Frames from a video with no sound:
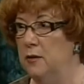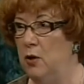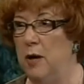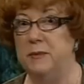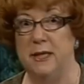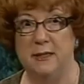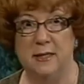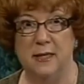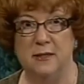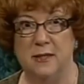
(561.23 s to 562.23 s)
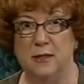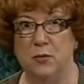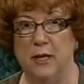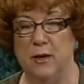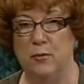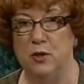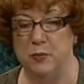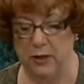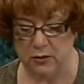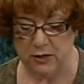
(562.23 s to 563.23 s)
you know updates as as we get more
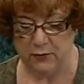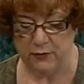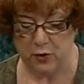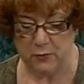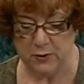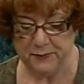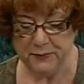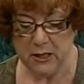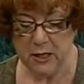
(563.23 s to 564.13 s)
speakers confirmed.